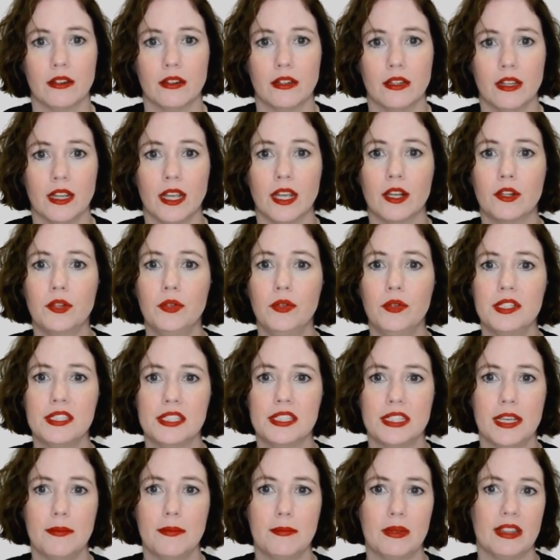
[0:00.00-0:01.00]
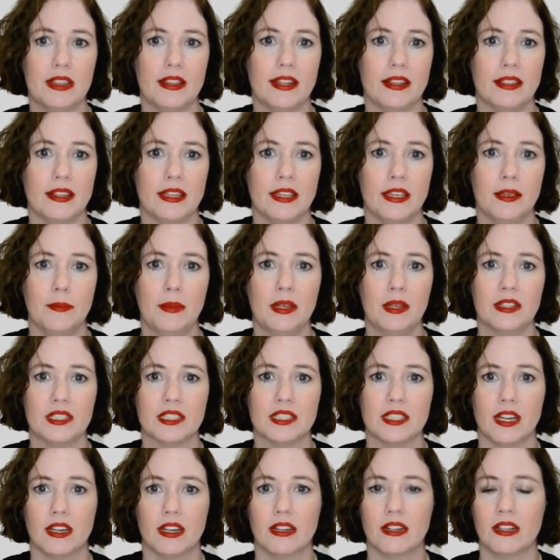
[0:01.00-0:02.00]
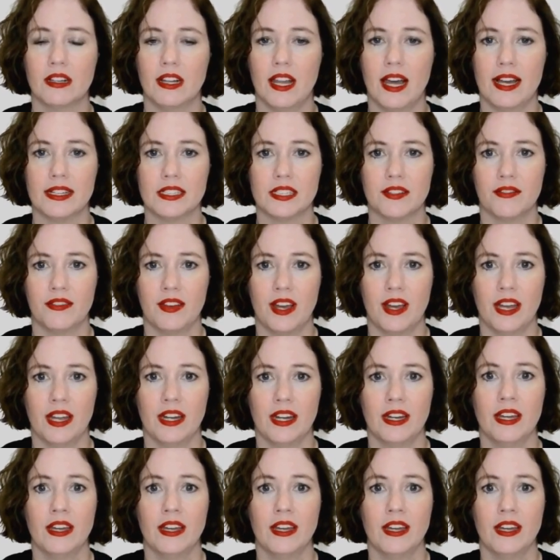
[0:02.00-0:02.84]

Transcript: Include a statement that the email is unclassified